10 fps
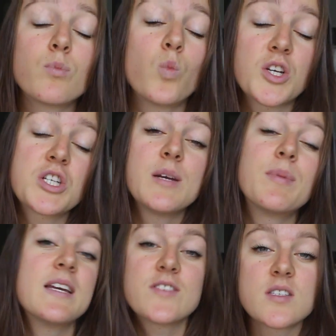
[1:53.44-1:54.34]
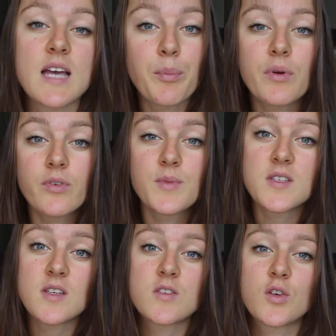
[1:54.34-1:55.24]
what she believes is separate from the
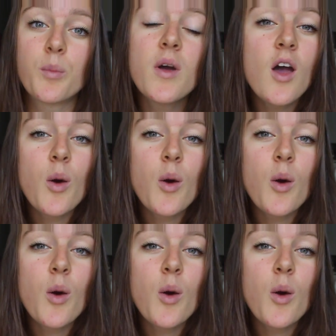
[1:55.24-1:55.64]
system.